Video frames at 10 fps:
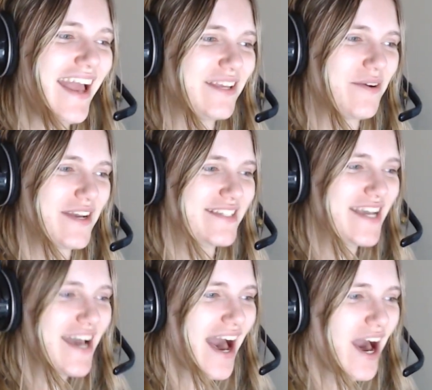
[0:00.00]
Anyways,
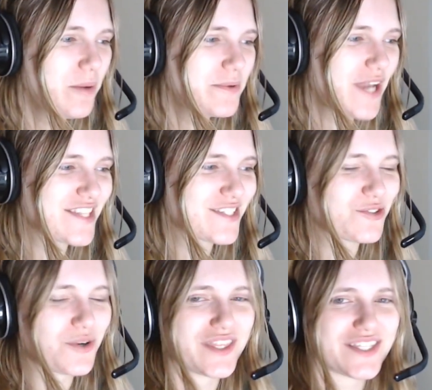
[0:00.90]
I hope you guys
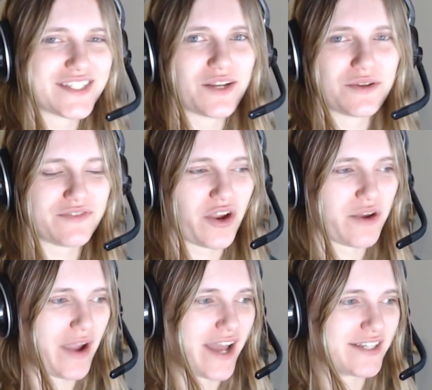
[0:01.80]
enjoyed this. I know it's
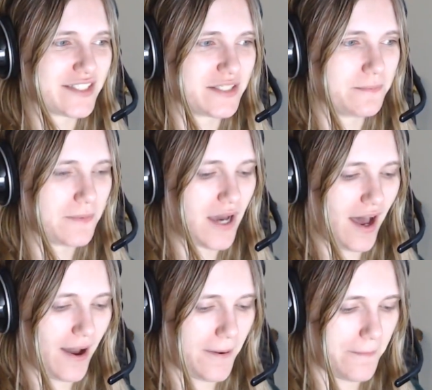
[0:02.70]
very random,
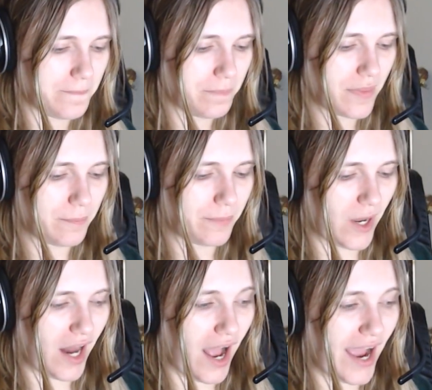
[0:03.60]

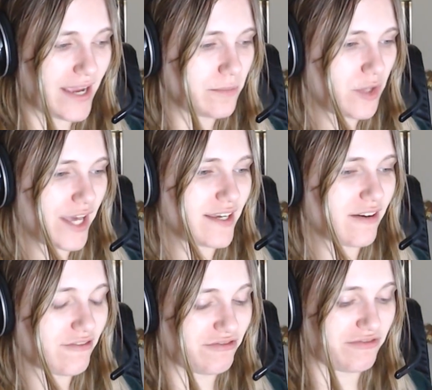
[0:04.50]
but I am
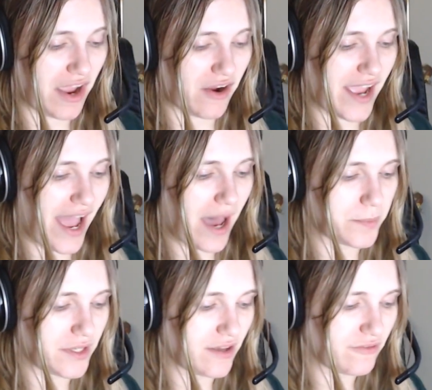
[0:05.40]
like very
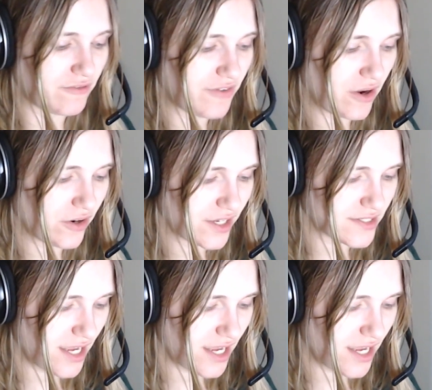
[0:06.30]
happy and very